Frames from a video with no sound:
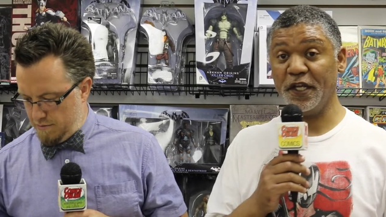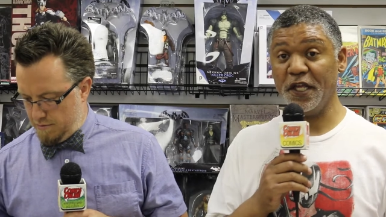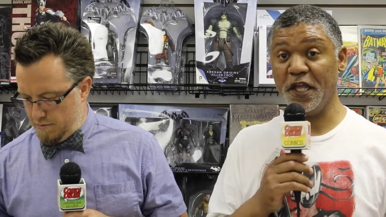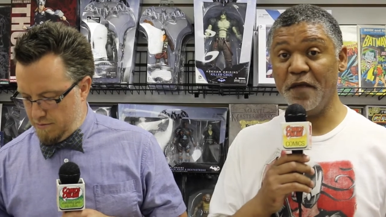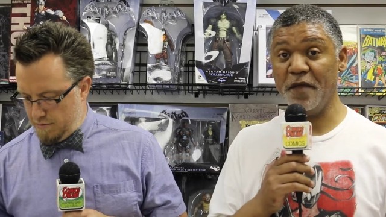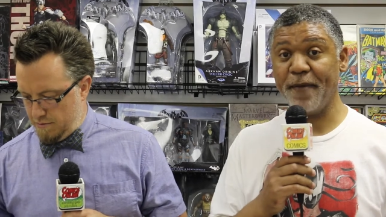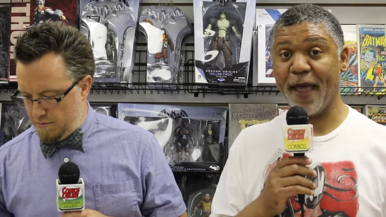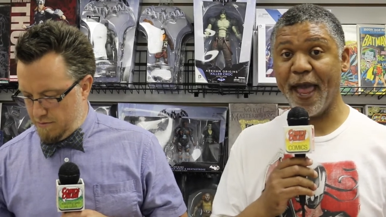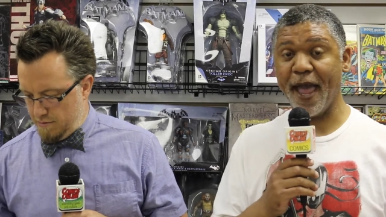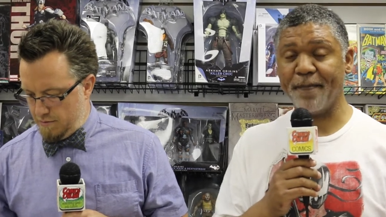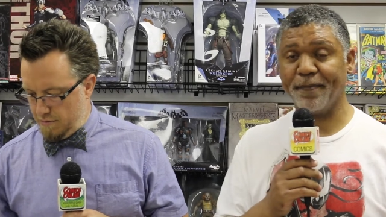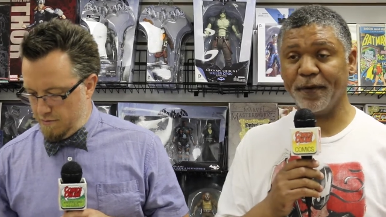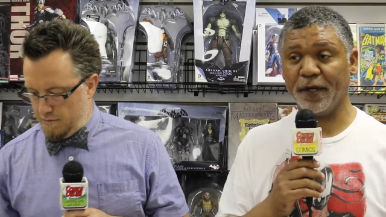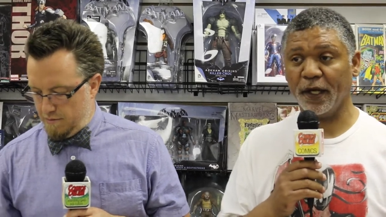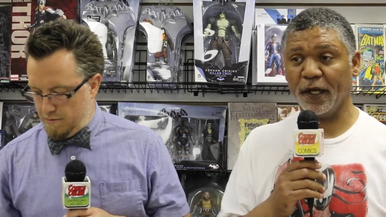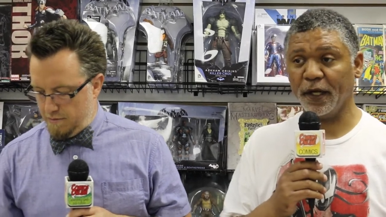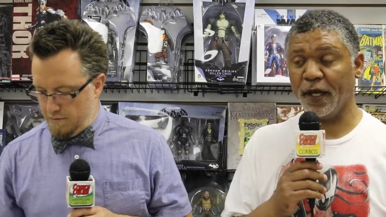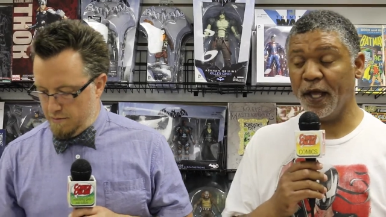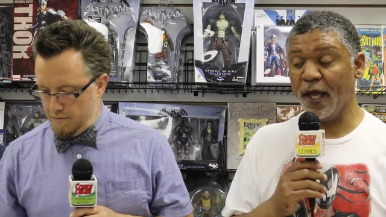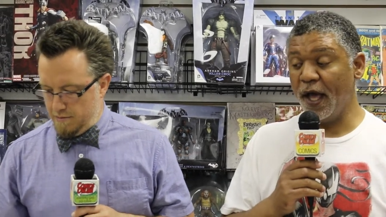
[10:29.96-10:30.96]
Speaker 1: to keep
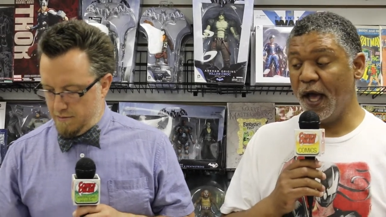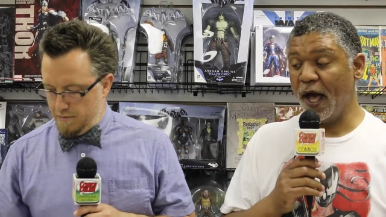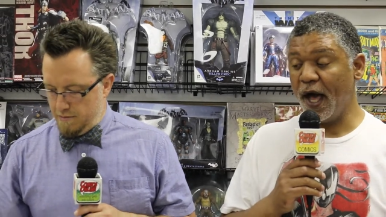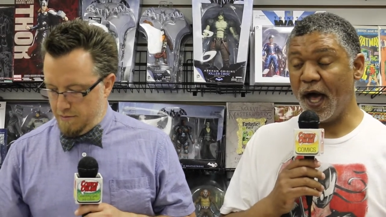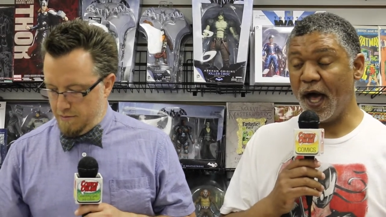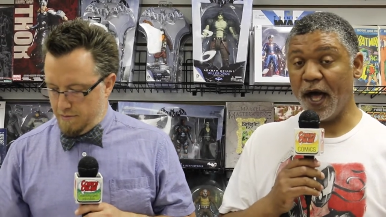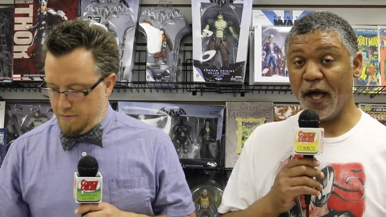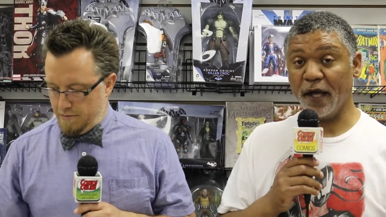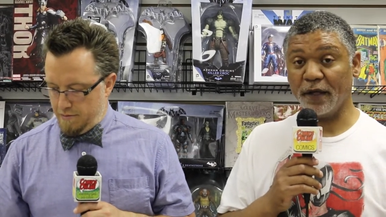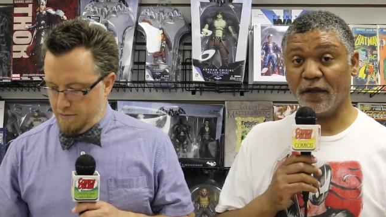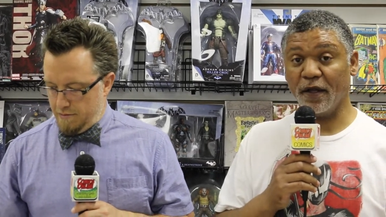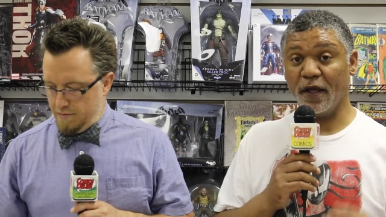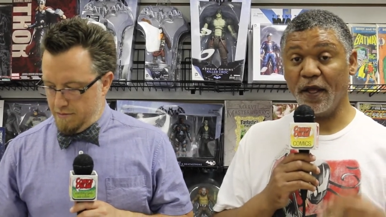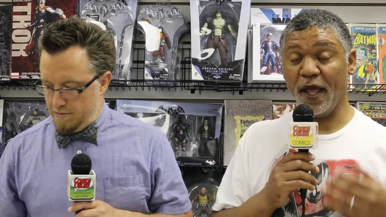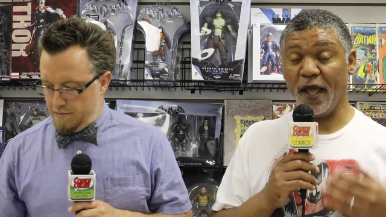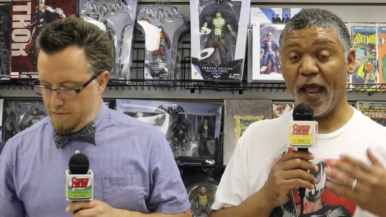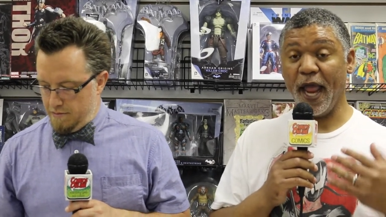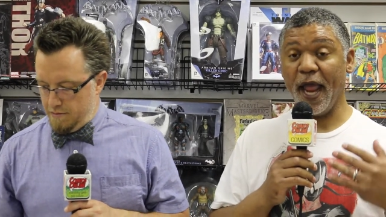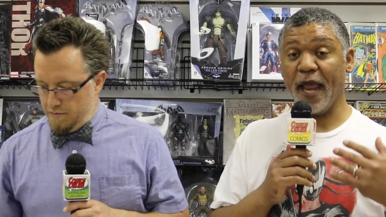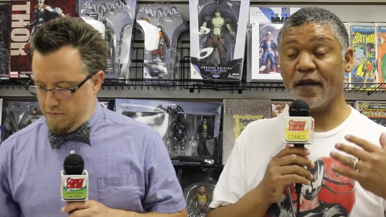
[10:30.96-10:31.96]
happening.
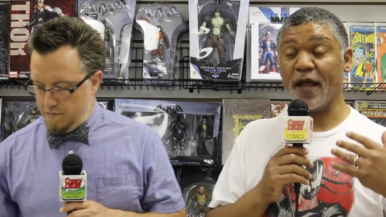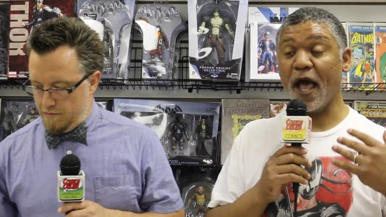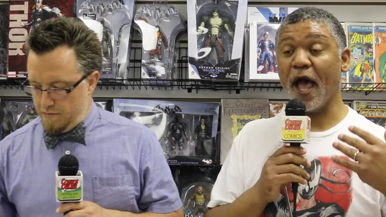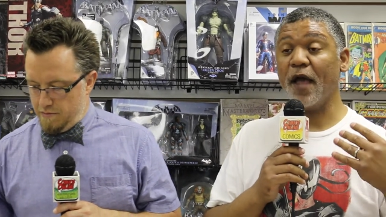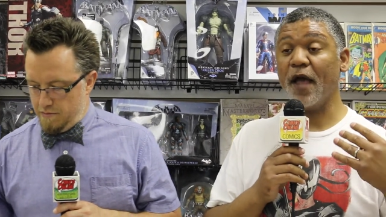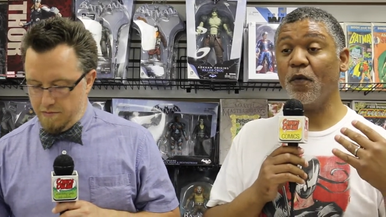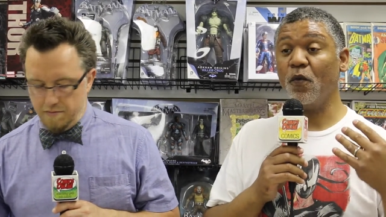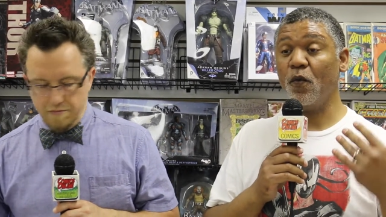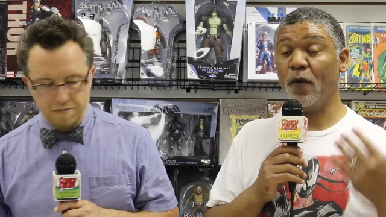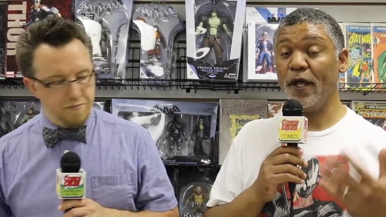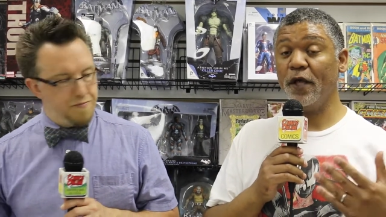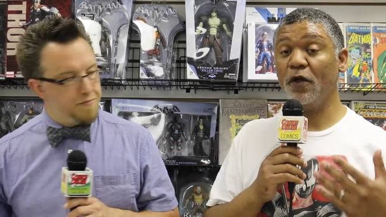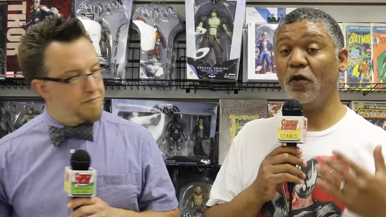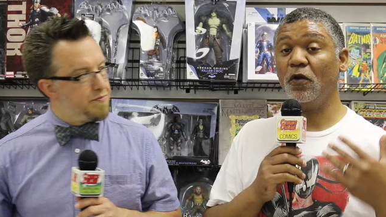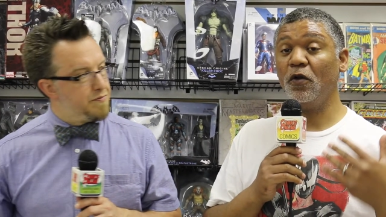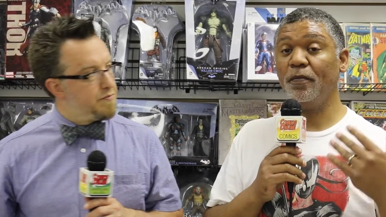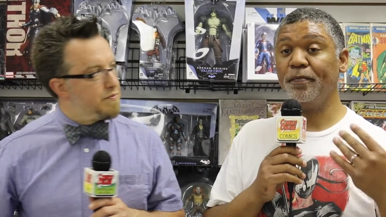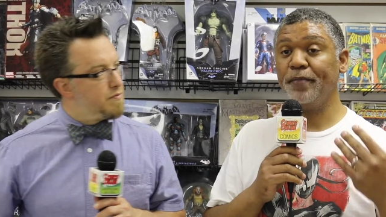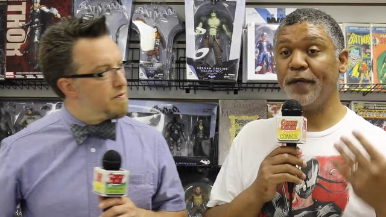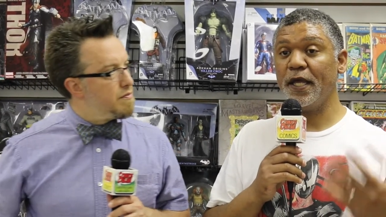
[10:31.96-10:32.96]
And I
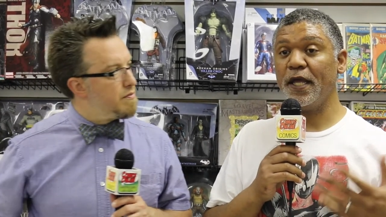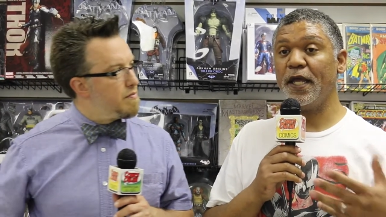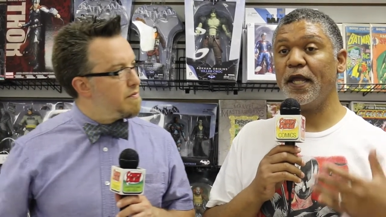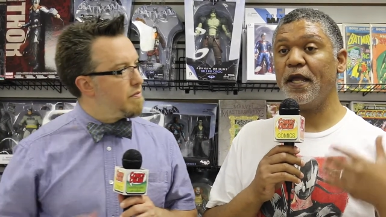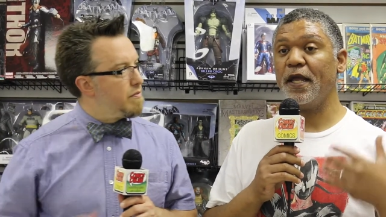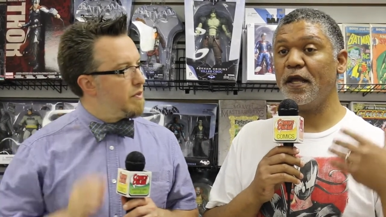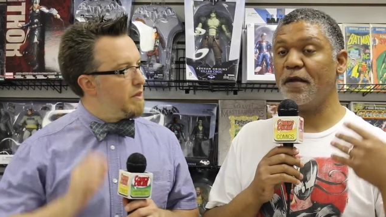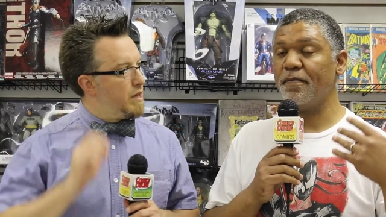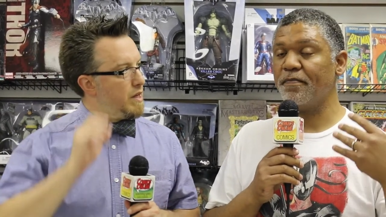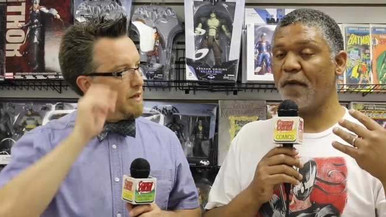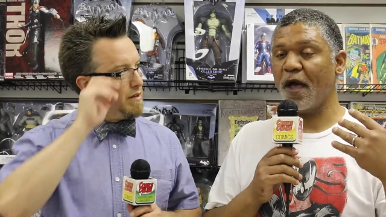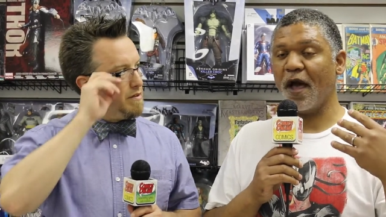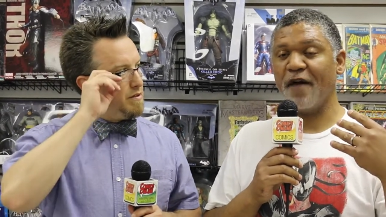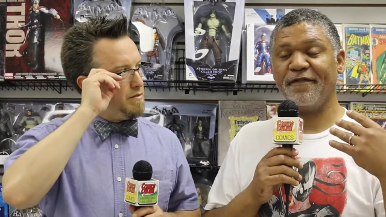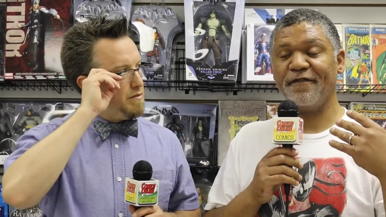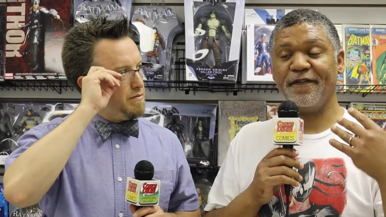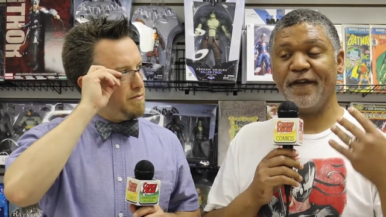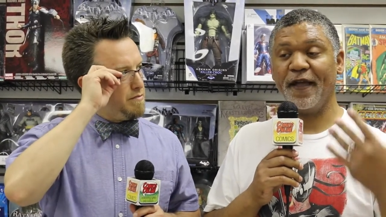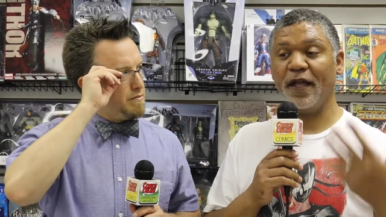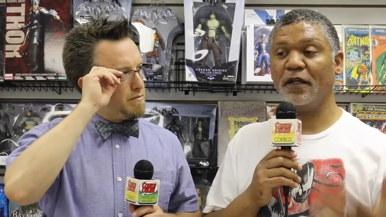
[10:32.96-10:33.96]
will be
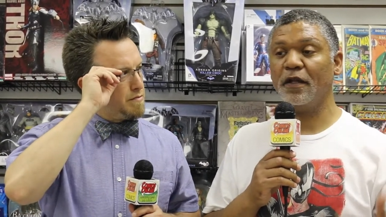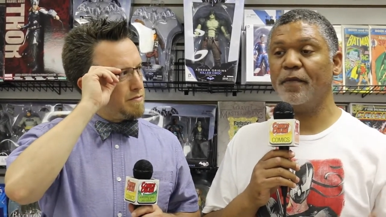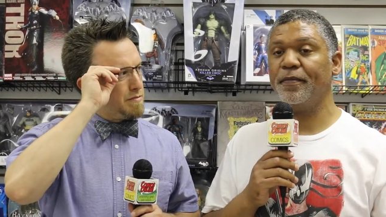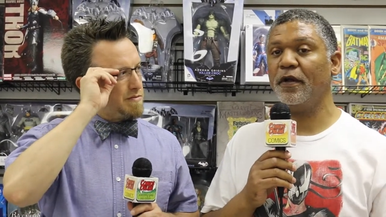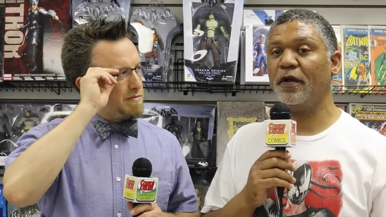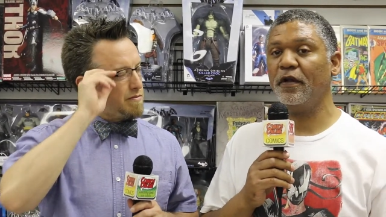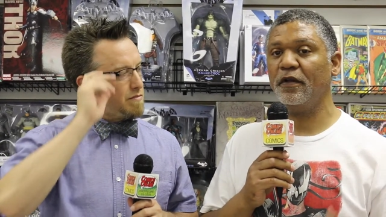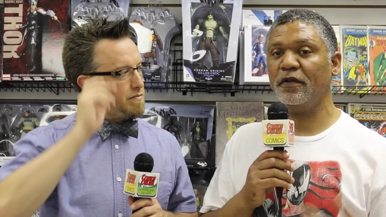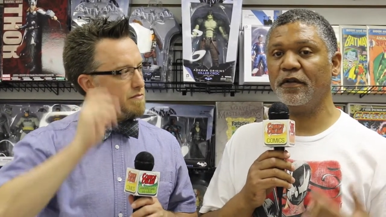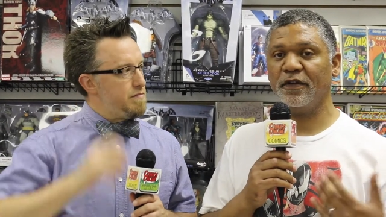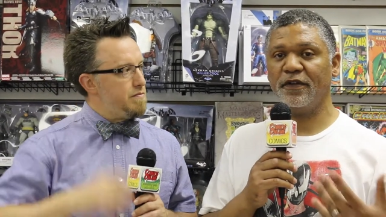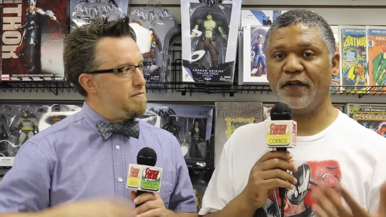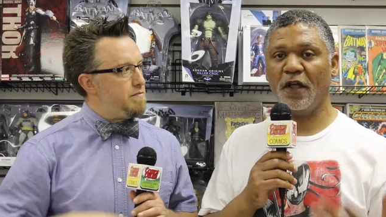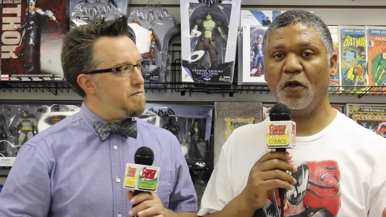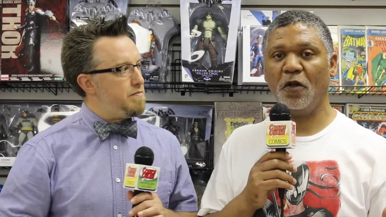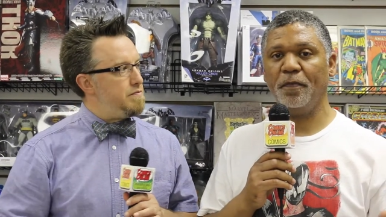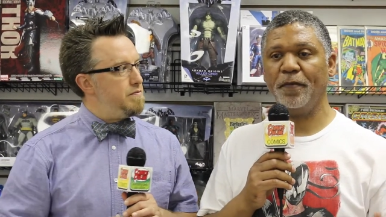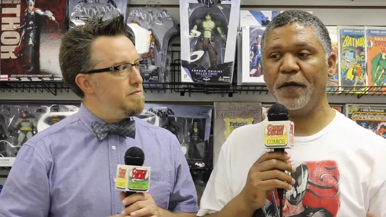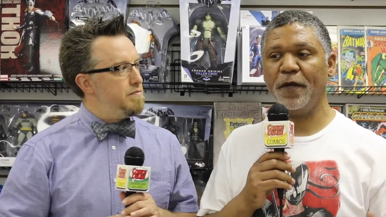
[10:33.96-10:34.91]
available to tell